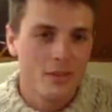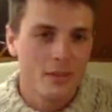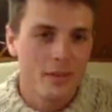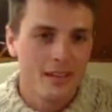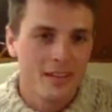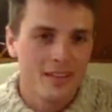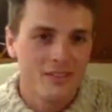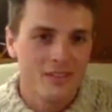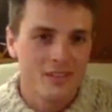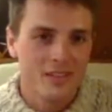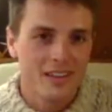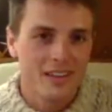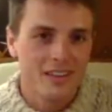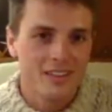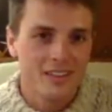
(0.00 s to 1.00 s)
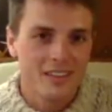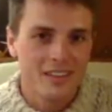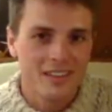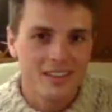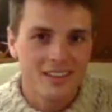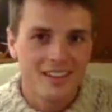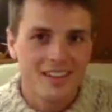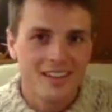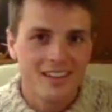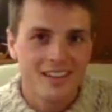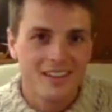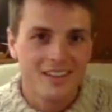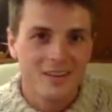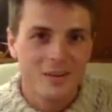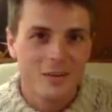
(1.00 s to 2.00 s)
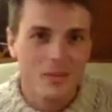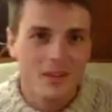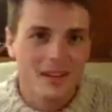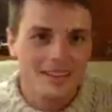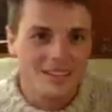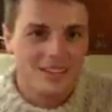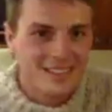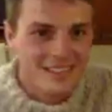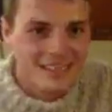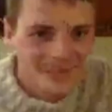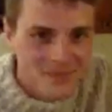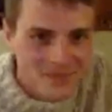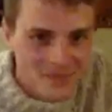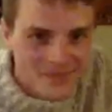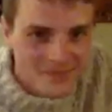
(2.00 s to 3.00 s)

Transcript: on the back for having done a great practice.